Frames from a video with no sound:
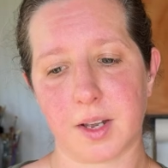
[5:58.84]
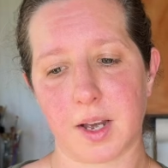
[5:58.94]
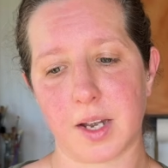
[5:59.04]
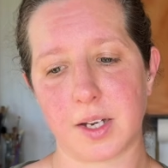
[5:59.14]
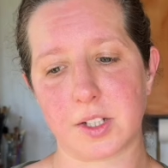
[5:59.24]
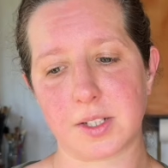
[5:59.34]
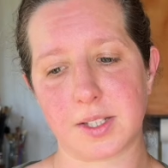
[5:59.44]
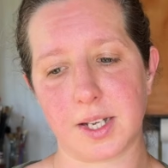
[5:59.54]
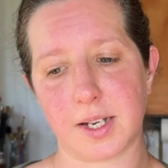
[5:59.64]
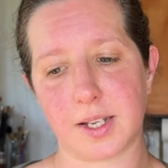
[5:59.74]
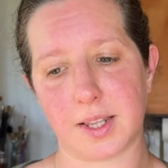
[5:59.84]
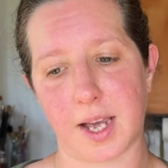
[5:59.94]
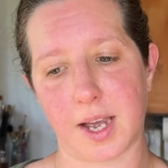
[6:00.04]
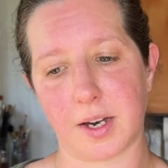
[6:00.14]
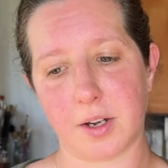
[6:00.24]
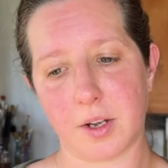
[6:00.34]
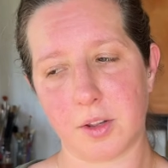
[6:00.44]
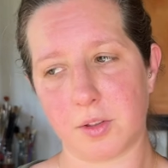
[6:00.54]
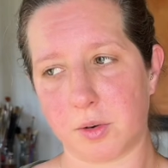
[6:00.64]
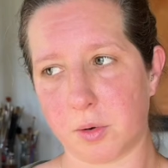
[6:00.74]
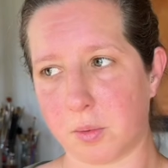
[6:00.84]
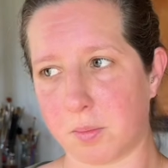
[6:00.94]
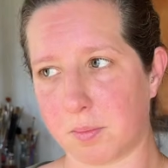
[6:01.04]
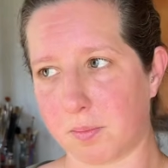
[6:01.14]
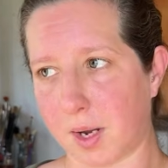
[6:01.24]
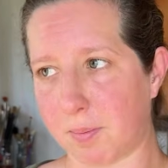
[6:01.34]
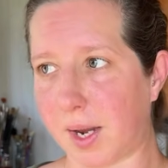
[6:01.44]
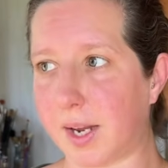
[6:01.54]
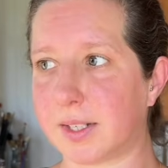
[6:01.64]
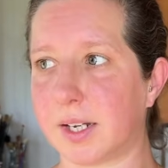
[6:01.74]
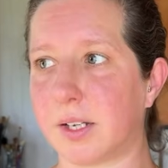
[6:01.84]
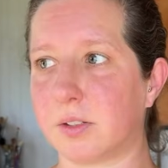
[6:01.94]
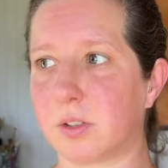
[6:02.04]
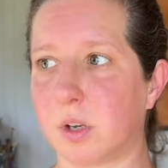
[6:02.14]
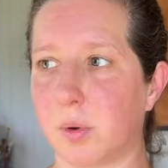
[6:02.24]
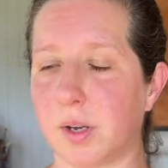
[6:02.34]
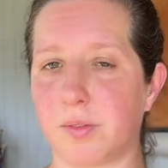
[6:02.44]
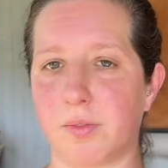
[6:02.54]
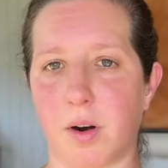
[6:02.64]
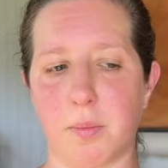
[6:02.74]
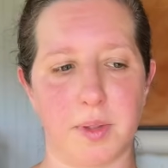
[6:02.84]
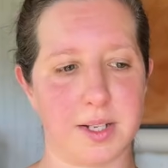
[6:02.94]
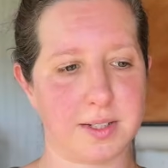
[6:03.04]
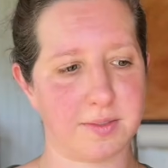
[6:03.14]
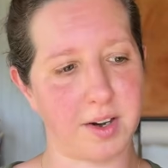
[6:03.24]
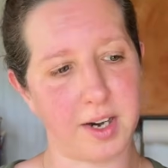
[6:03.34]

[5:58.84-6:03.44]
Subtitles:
I just think that through my paintings, going from this very